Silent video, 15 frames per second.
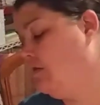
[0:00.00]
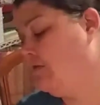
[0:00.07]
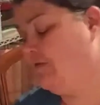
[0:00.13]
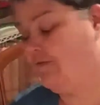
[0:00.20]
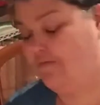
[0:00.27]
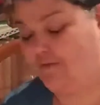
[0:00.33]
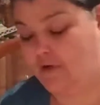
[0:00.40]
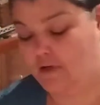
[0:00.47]
The
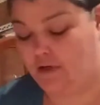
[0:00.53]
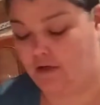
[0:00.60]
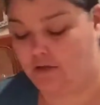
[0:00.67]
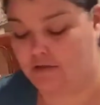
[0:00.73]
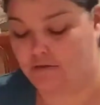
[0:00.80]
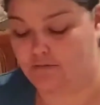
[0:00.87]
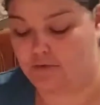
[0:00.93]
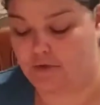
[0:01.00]
feed
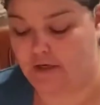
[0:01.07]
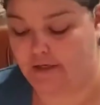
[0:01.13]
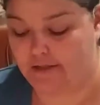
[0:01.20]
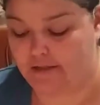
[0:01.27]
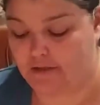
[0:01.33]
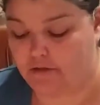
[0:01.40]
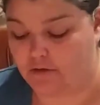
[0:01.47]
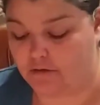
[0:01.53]
dogs were at
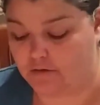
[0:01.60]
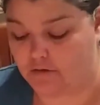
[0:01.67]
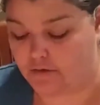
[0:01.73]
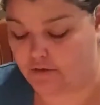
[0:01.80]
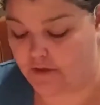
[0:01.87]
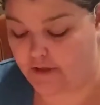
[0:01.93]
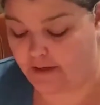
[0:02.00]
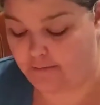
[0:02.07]
0, so
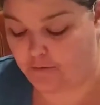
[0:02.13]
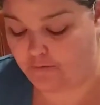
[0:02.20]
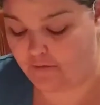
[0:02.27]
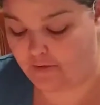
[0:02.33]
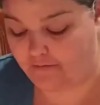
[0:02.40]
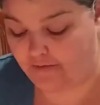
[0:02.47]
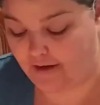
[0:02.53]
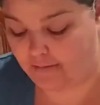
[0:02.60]
they're not moving
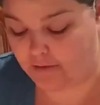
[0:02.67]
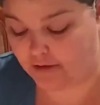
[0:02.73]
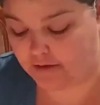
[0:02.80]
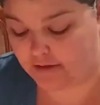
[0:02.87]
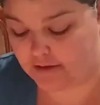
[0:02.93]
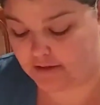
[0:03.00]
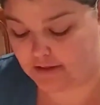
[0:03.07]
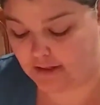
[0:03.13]
the fabric.
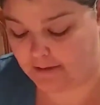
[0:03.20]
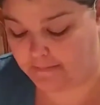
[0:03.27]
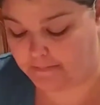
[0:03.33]
Let's see.